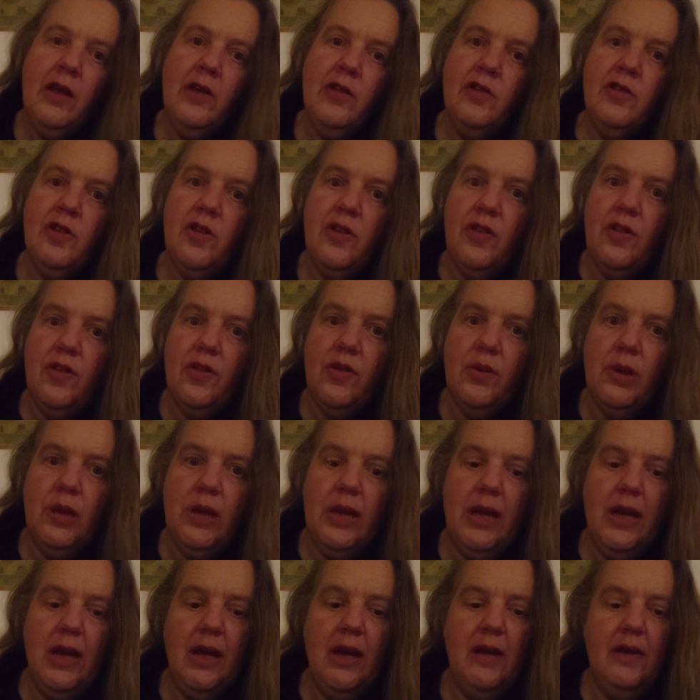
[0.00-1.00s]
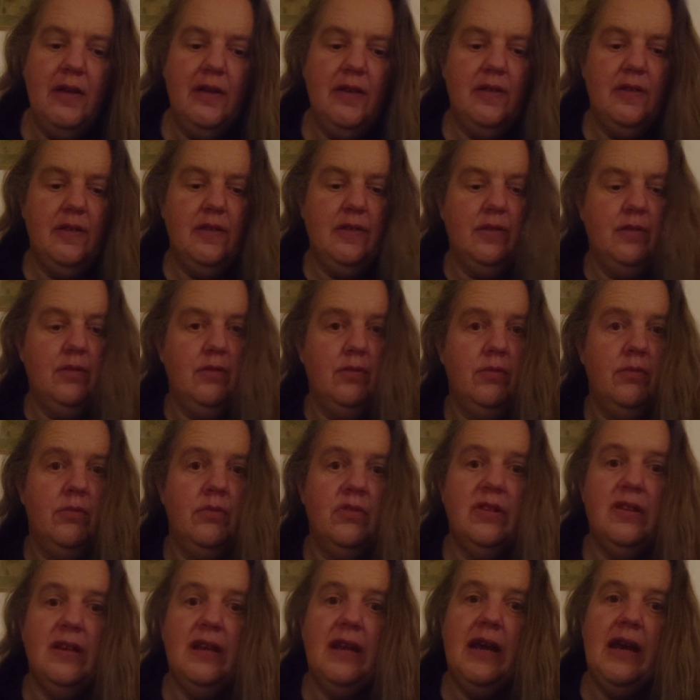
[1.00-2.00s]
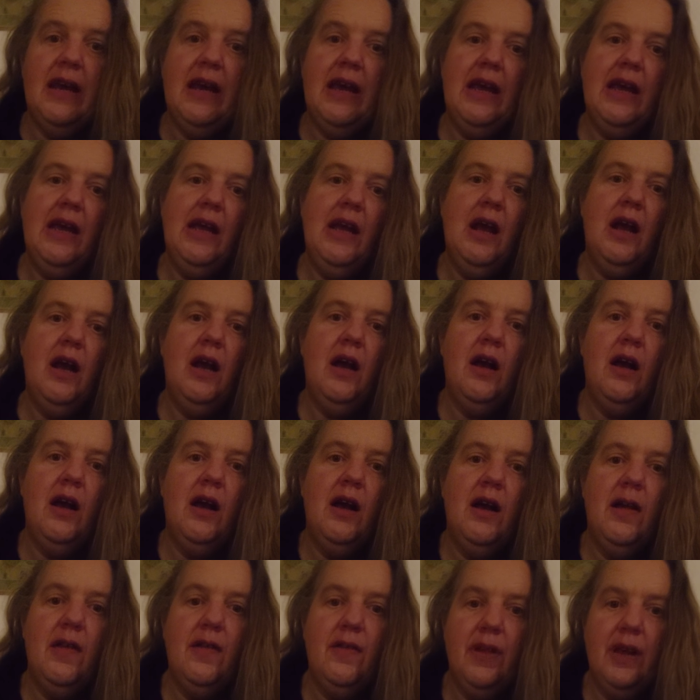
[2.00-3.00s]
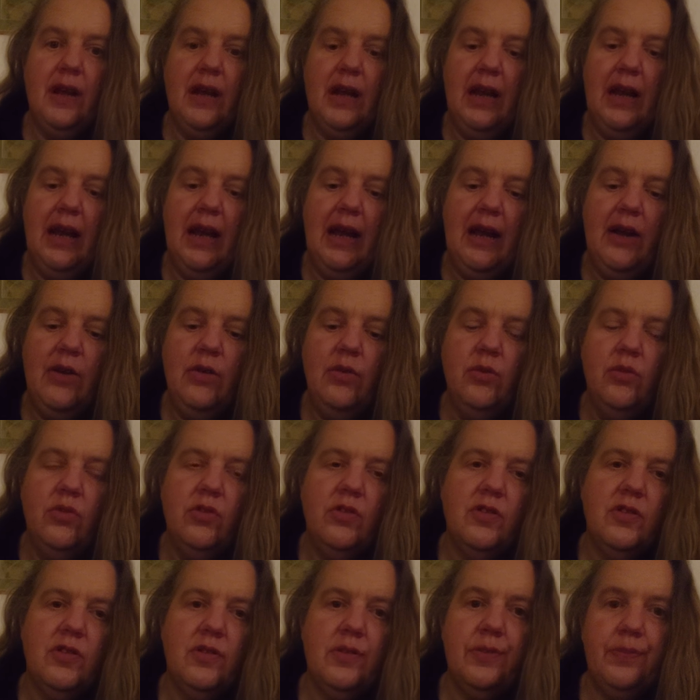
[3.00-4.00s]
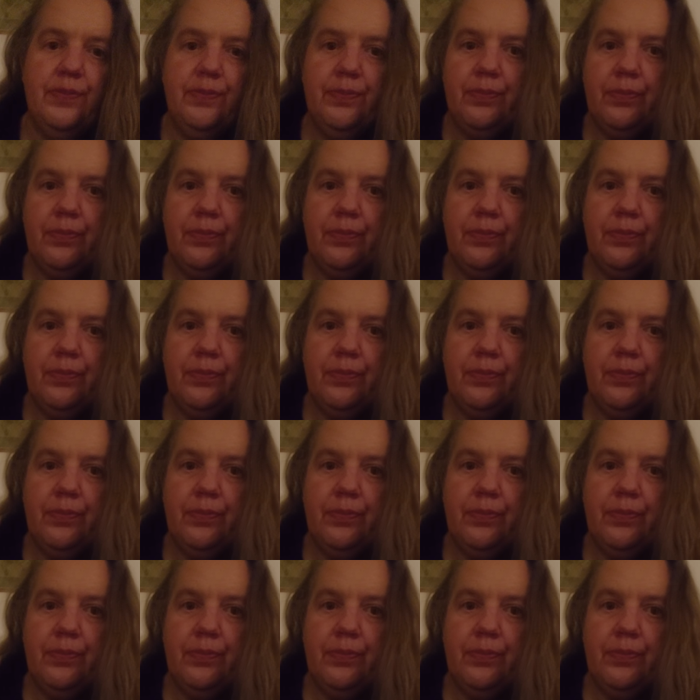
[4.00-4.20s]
So the three cards today are the Clouds,